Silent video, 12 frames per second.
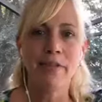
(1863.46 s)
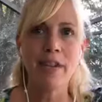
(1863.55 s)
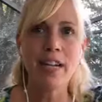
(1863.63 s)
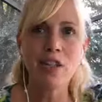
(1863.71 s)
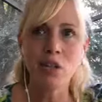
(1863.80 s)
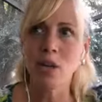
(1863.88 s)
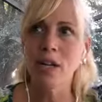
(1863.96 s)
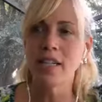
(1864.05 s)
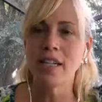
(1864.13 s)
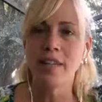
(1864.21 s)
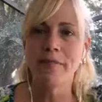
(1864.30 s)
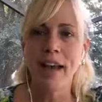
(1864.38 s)

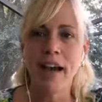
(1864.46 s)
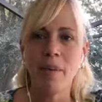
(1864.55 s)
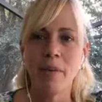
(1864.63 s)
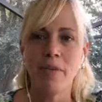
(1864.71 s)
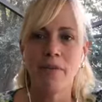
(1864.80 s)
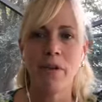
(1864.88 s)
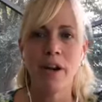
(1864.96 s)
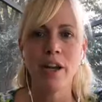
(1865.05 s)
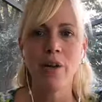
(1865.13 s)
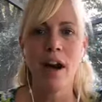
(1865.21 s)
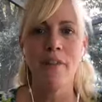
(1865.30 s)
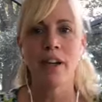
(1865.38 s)
resources available for
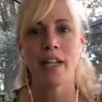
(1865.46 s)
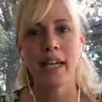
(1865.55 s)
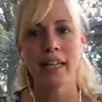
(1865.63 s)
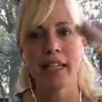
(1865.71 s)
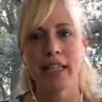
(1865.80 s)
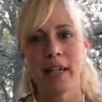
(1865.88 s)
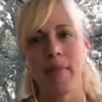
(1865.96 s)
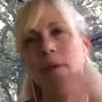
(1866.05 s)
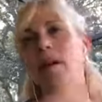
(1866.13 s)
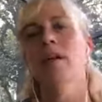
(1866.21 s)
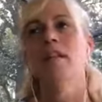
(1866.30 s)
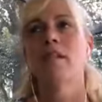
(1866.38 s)
you. I've collected some
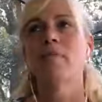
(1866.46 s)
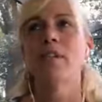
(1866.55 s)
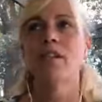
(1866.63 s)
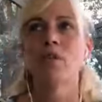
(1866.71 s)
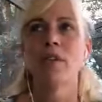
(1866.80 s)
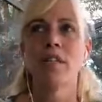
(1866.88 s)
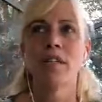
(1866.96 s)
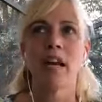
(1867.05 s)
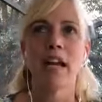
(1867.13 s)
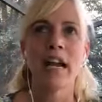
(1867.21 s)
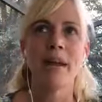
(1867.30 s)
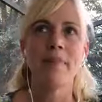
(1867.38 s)
resources
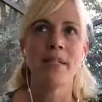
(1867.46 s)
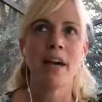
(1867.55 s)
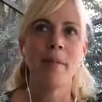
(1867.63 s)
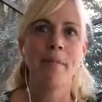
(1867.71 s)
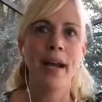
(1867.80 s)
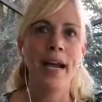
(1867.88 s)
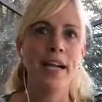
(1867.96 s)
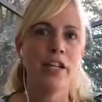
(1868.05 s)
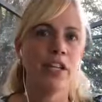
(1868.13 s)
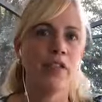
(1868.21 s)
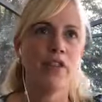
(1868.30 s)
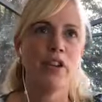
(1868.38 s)
on an Amazon page
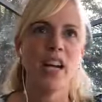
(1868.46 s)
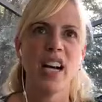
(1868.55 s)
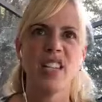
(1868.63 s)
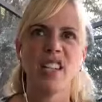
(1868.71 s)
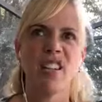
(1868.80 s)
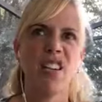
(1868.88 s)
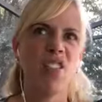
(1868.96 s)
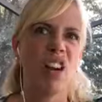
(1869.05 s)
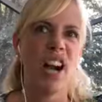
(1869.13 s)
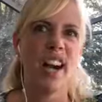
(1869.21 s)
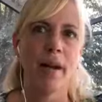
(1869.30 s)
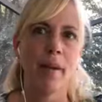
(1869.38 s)
just for you guys to go
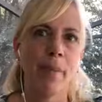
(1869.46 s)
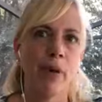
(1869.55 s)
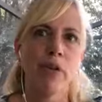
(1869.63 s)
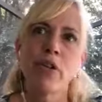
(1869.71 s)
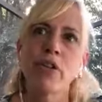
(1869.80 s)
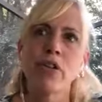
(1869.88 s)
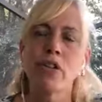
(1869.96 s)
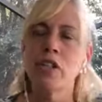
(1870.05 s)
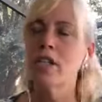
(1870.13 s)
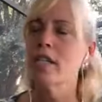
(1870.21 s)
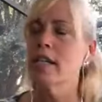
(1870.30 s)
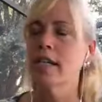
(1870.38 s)
kind of peruse or
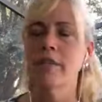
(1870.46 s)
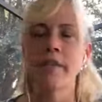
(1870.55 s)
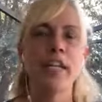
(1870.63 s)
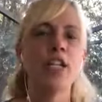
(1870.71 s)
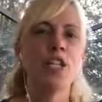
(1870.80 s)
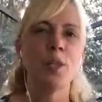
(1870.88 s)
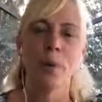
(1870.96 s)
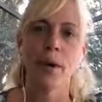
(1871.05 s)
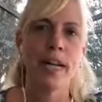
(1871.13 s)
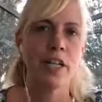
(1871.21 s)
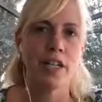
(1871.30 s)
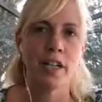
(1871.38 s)
just give
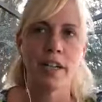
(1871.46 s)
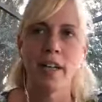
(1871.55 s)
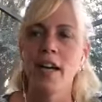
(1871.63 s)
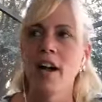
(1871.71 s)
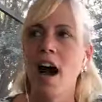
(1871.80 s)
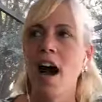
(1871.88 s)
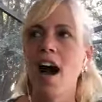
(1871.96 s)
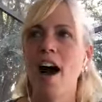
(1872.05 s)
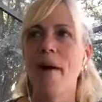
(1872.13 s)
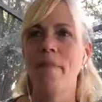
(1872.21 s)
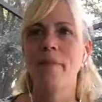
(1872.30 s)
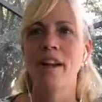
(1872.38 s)
inspiration
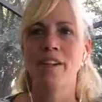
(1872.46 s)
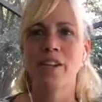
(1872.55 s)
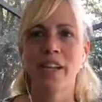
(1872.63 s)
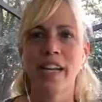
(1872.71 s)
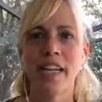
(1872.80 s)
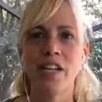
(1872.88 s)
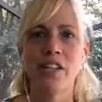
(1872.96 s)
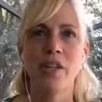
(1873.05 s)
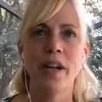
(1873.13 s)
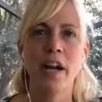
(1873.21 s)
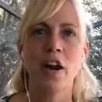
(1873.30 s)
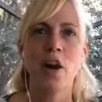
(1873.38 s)
to look into.
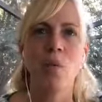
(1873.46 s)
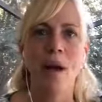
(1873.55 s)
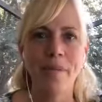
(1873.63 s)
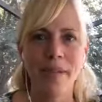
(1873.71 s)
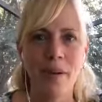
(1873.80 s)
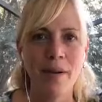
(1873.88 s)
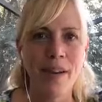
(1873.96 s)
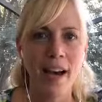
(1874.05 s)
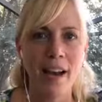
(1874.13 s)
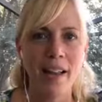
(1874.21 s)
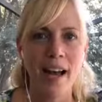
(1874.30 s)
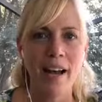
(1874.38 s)
And on our website, we've
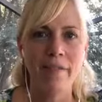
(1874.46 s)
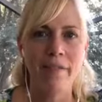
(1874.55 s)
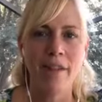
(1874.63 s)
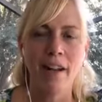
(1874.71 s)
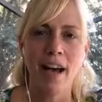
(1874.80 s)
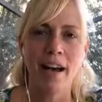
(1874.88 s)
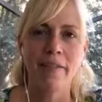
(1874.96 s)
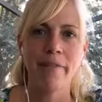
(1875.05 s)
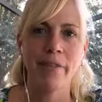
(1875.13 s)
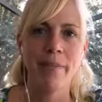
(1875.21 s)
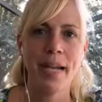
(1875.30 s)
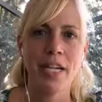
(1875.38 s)
got a lot of
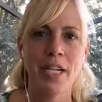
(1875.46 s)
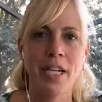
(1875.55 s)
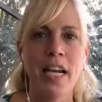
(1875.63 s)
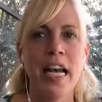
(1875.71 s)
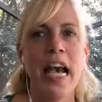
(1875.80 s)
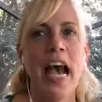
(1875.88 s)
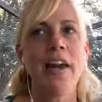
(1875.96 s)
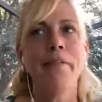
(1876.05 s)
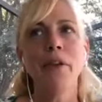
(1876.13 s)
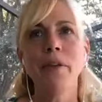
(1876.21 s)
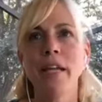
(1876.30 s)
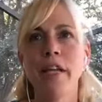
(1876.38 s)
information. And if
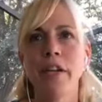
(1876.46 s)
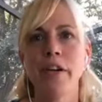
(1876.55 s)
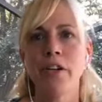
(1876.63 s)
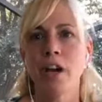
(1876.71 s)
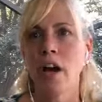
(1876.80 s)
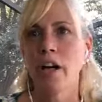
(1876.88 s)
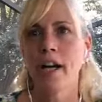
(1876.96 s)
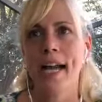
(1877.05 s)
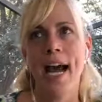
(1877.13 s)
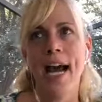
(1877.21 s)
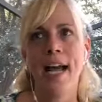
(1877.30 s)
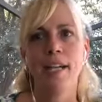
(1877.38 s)
you think your dog or
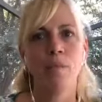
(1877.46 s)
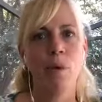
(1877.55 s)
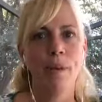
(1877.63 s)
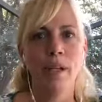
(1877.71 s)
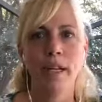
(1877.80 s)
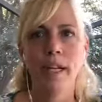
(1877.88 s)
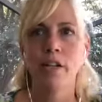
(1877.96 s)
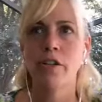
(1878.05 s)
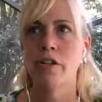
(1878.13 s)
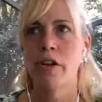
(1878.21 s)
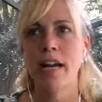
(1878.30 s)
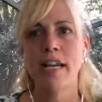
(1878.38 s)
cat has mobility
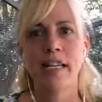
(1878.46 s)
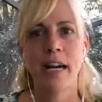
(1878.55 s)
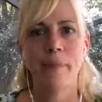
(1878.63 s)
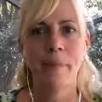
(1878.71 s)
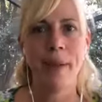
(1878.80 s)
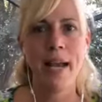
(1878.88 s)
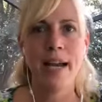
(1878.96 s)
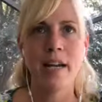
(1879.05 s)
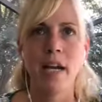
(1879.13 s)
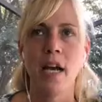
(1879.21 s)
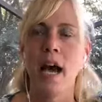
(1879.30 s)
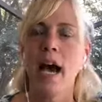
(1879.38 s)
issues or any type of pain,
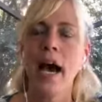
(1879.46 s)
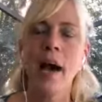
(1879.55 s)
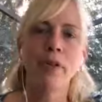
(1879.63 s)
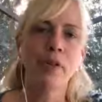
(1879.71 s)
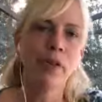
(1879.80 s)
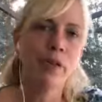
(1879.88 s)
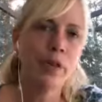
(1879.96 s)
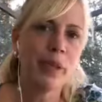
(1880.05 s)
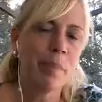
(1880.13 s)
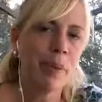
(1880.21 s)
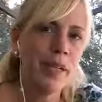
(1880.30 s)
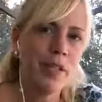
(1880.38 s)
absolutely,
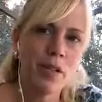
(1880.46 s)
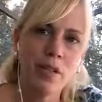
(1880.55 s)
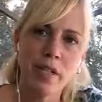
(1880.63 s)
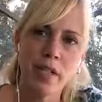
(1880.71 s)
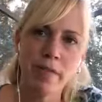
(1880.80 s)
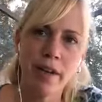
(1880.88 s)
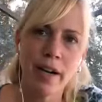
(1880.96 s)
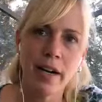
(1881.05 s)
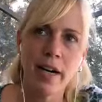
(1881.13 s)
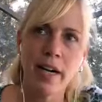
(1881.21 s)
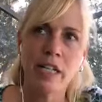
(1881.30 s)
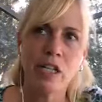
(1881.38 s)
please go see your
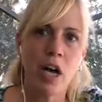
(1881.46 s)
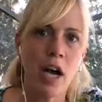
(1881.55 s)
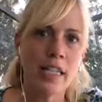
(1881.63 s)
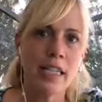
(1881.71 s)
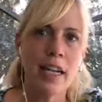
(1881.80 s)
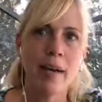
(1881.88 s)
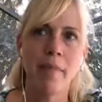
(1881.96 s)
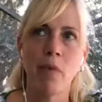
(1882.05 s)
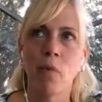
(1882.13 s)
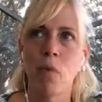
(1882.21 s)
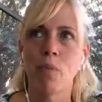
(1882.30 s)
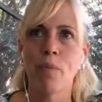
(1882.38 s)
veterinarian, talk to them,
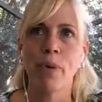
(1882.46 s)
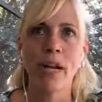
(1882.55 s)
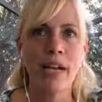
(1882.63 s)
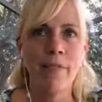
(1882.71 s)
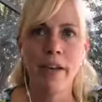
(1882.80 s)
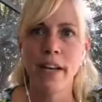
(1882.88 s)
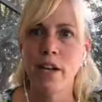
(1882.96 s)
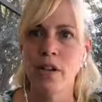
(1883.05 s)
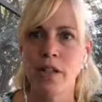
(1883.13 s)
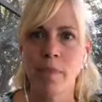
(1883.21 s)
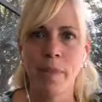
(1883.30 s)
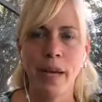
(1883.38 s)
bring in
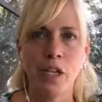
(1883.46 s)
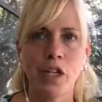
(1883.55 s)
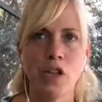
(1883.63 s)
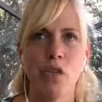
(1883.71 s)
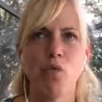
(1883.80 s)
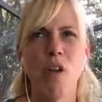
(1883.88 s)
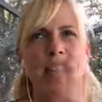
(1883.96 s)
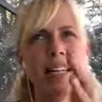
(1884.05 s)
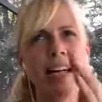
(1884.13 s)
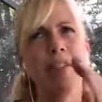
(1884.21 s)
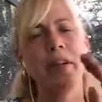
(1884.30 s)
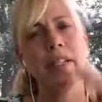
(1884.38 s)
videos and pictures, write
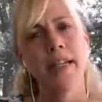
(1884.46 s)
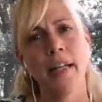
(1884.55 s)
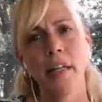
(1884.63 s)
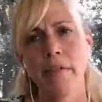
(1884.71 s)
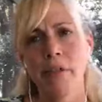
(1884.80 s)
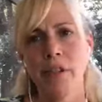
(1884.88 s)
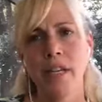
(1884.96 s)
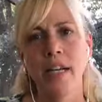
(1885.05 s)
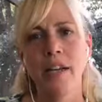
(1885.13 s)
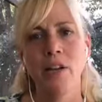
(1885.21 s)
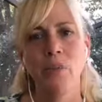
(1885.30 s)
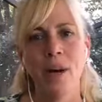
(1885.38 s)
down their daily routine
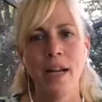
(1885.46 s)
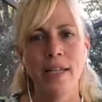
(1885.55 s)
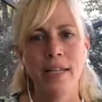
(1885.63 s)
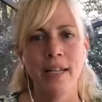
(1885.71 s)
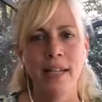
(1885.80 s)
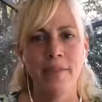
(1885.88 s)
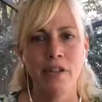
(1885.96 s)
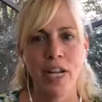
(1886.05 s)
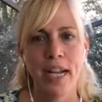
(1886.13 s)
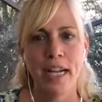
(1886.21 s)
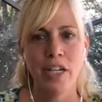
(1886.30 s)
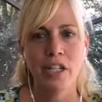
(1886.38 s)
and the ways that they've
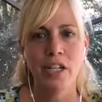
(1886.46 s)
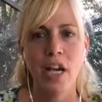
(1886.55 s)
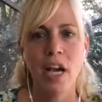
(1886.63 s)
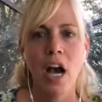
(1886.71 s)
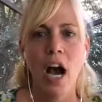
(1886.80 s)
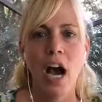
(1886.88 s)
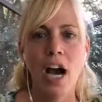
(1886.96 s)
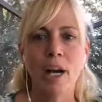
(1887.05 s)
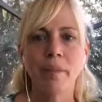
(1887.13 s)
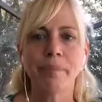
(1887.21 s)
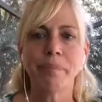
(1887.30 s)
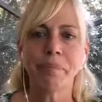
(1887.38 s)
changed.
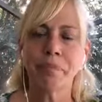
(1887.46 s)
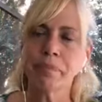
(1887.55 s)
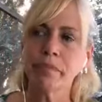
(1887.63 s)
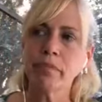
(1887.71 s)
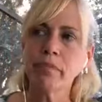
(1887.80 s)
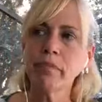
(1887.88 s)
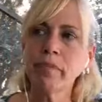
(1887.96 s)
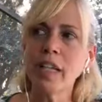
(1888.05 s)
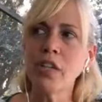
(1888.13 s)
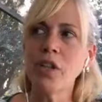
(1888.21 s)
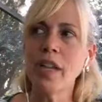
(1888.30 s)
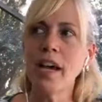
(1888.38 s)

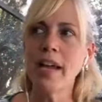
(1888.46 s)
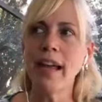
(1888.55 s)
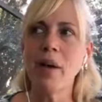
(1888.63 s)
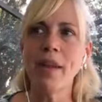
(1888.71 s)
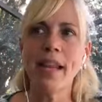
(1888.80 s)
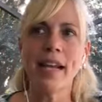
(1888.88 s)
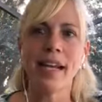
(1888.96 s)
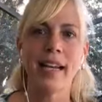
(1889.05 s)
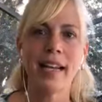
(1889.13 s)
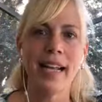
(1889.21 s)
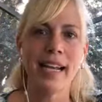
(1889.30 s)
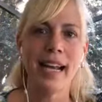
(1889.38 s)
And so that way they
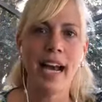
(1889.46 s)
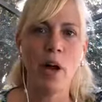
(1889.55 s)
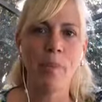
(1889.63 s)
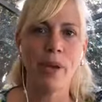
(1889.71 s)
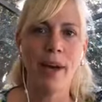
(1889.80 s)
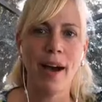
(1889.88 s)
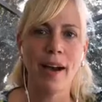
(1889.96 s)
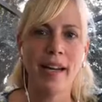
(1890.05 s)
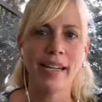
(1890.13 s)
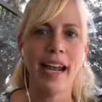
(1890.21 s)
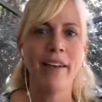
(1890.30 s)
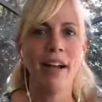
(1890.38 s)
can help you out.
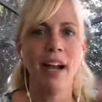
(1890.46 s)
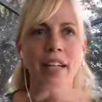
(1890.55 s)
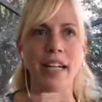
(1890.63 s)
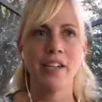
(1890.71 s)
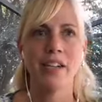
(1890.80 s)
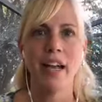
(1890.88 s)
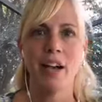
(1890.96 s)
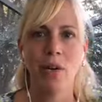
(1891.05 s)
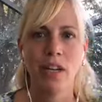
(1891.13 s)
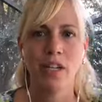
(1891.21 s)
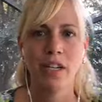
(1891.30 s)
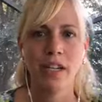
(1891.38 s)
And Kevin, I'll answer that
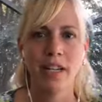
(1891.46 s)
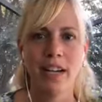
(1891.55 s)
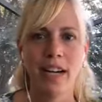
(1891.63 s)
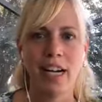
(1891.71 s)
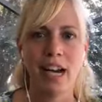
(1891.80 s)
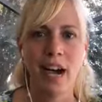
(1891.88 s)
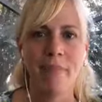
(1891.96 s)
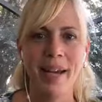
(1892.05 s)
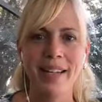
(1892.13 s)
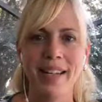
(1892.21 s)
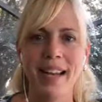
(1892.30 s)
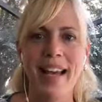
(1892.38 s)
question in a
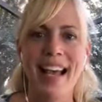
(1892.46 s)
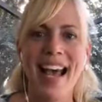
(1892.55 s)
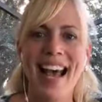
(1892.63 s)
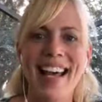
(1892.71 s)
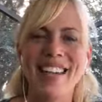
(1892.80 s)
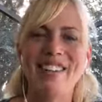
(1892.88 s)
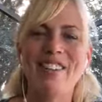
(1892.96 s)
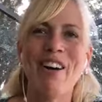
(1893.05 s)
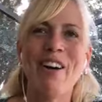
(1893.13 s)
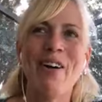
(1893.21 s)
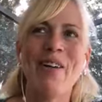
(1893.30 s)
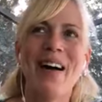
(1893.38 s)
comment. And
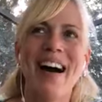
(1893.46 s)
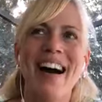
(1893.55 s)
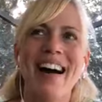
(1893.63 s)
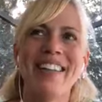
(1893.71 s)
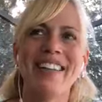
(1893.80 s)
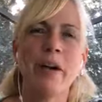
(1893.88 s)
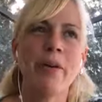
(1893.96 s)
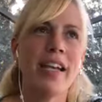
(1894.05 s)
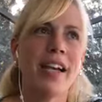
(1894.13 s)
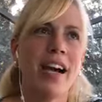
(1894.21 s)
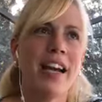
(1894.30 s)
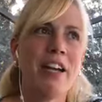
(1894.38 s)
so that way you
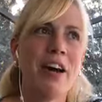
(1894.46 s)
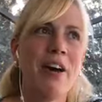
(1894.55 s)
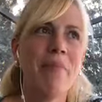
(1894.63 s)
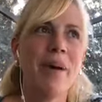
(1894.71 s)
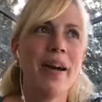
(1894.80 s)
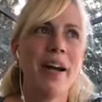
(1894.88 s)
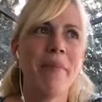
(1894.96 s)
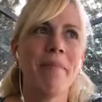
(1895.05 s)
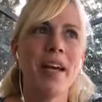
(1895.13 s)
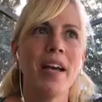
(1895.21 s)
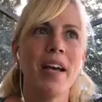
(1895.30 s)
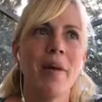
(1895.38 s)
kind of know.
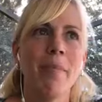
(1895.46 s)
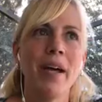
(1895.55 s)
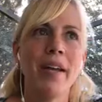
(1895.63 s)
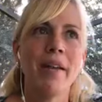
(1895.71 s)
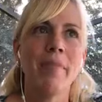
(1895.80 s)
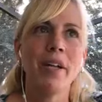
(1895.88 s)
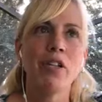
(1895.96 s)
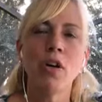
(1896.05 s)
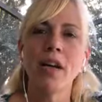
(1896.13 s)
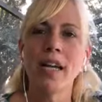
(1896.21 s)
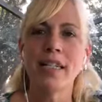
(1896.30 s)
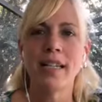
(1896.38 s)
But
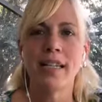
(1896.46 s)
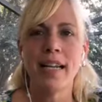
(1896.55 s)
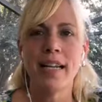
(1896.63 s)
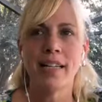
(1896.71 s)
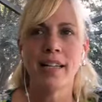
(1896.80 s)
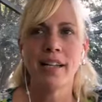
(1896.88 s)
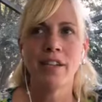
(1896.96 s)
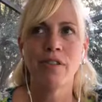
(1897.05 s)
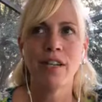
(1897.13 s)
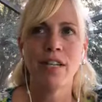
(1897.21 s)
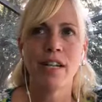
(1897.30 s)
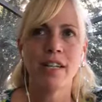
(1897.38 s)
don't hesitate to
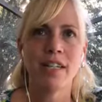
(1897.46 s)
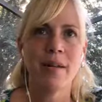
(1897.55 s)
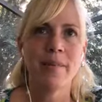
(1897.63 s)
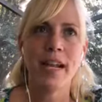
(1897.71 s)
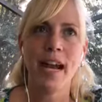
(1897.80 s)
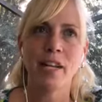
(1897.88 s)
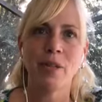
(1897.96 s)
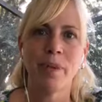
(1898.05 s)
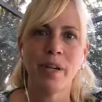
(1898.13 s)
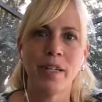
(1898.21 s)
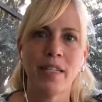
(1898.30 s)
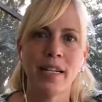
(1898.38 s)
reach out to some of the
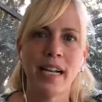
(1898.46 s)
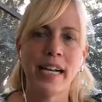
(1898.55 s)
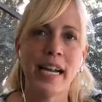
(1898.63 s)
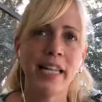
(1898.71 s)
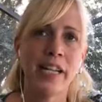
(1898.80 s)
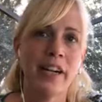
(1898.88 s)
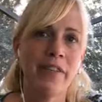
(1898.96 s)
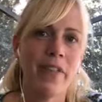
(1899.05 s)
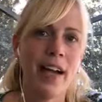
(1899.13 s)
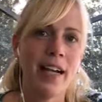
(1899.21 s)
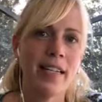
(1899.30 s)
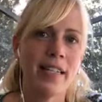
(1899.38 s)
experts and get their
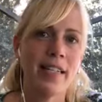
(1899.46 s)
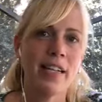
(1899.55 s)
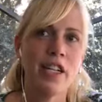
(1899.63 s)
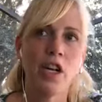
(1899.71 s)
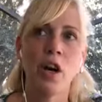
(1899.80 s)
advice. And,